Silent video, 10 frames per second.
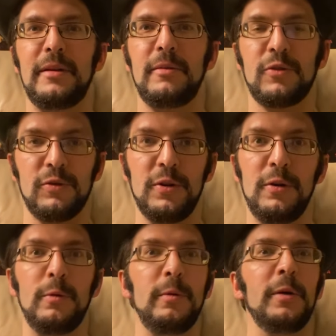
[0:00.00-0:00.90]

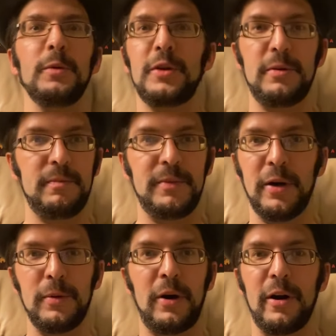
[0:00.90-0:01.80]
crew
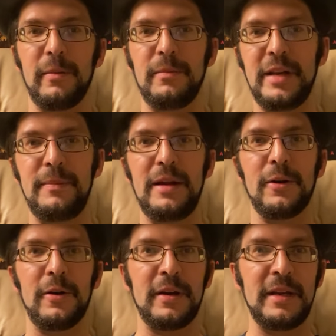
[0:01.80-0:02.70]
don't harm Debi
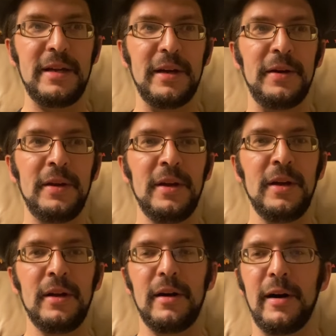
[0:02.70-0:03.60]
or her kid.
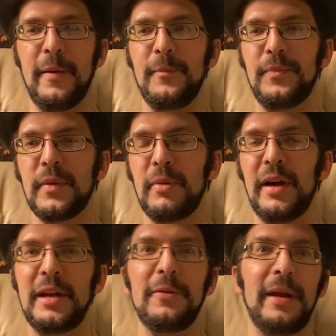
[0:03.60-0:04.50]
But
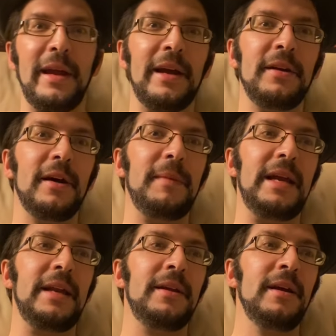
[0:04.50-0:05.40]
on the other hand,
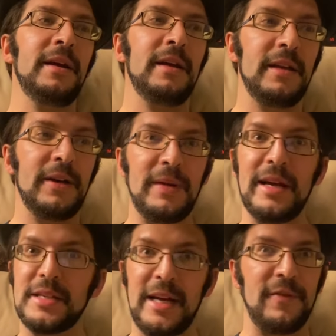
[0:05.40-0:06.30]
he
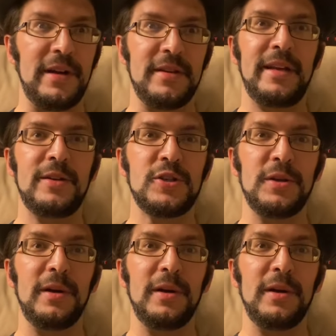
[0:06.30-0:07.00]
has every intention